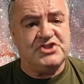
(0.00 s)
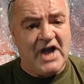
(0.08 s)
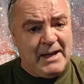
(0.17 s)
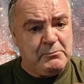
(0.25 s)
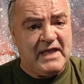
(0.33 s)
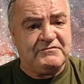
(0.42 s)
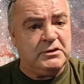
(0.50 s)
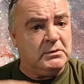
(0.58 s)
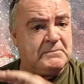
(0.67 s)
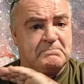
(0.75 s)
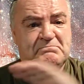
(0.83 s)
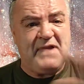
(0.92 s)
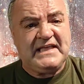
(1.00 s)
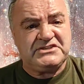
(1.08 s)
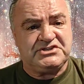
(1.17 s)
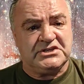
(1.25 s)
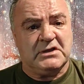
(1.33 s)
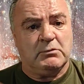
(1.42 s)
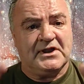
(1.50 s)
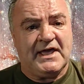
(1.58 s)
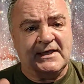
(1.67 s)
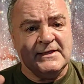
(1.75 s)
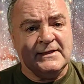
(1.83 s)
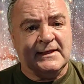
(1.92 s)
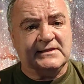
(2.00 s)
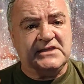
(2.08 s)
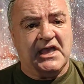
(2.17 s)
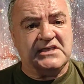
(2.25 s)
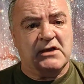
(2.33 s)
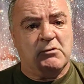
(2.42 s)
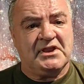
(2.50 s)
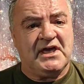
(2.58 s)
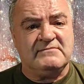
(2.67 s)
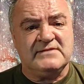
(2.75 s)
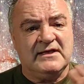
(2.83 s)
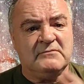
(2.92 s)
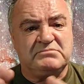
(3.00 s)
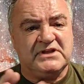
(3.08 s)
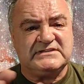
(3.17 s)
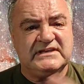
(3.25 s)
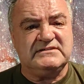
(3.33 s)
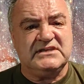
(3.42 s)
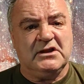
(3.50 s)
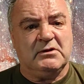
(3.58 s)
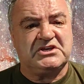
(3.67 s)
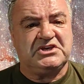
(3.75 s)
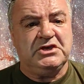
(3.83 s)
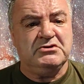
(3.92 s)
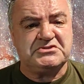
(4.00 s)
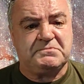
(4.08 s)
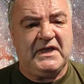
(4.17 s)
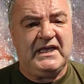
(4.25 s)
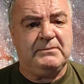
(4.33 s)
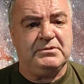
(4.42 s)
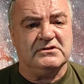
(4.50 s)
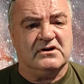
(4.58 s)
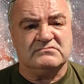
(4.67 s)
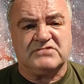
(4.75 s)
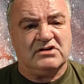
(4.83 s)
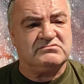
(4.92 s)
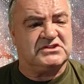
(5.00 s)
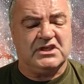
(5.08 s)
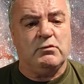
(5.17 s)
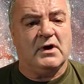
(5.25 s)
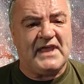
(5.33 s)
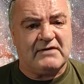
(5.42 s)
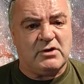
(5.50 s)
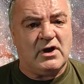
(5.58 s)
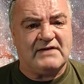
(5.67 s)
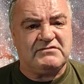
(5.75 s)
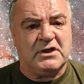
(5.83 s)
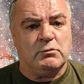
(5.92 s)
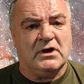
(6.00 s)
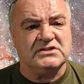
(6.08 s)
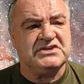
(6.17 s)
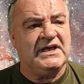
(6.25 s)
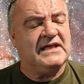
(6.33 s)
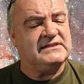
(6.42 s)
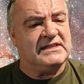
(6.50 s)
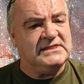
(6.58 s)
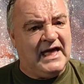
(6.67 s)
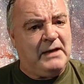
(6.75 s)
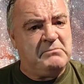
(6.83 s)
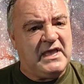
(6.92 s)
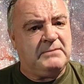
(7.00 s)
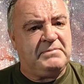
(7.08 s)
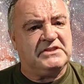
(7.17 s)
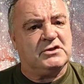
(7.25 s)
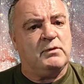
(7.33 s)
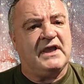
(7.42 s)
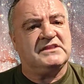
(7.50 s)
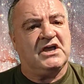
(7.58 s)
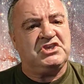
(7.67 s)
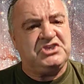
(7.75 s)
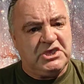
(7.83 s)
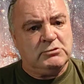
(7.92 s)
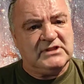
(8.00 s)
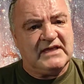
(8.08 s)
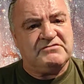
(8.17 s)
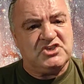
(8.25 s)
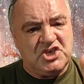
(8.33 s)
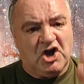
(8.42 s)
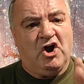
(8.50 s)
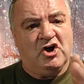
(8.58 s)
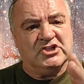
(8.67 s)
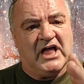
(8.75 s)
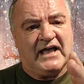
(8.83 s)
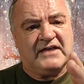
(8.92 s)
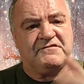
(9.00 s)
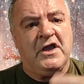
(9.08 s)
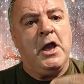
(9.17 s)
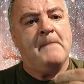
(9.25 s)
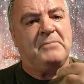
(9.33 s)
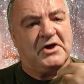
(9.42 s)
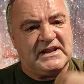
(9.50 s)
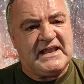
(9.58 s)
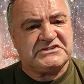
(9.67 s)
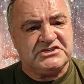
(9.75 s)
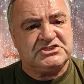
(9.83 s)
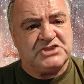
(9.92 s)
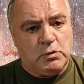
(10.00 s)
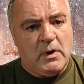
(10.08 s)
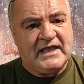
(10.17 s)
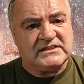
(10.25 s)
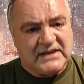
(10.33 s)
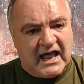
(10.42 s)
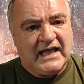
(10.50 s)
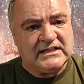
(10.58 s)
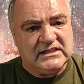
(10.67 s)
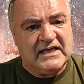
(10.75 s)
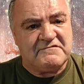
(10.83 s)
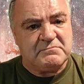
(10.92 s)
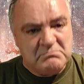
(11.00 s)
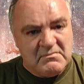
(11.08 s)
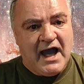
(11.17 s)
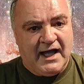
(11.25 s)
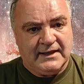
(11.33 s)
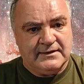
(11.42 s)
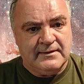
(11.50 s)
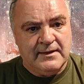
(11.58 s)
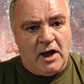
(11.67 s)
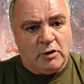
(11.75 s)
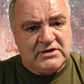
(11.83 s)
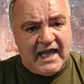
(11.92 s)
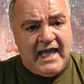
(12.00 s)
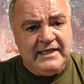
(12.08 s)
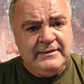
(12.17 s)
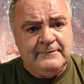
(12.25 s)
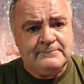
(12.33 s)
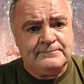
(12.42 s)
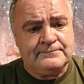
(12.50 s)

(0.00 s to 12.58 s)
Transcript: That, if you want to bitch and you want to bloody, you know, accuse people or do whatever you want, then that may be the way that you live your life, but it isn't the way that I live mine, okay?